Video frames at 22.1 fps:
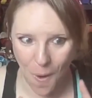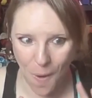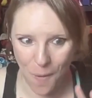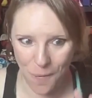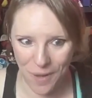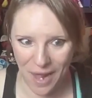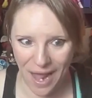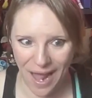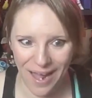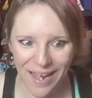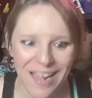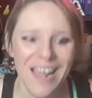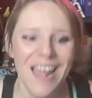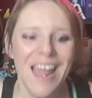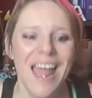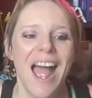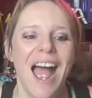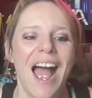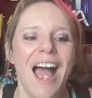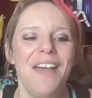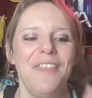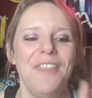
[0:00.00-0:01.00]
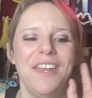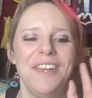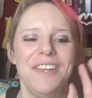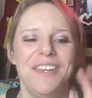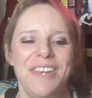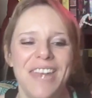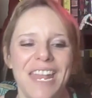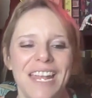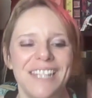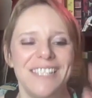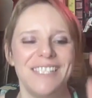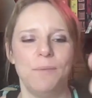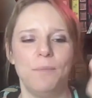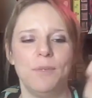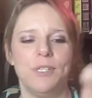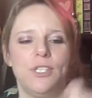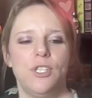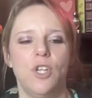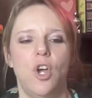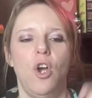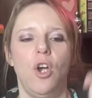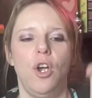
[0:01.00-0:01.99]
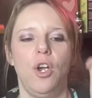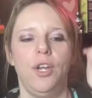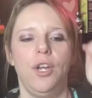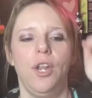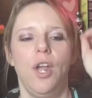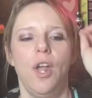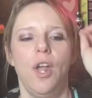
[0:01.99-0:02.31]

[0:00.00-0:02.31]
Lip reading: okay? And that Nixon was known